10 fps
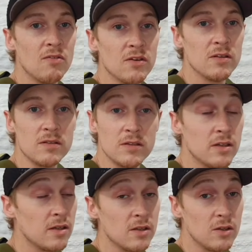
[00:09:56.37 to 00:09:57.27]
I think,
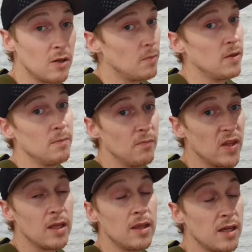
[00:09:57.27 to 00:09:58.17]
you know what I mean?
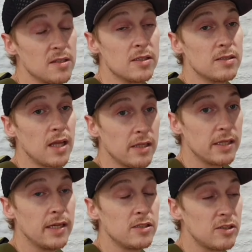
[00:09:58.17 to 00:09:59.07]
That, that's,
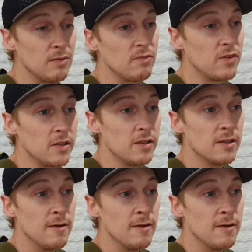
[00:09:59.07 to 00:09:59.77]
that takes something.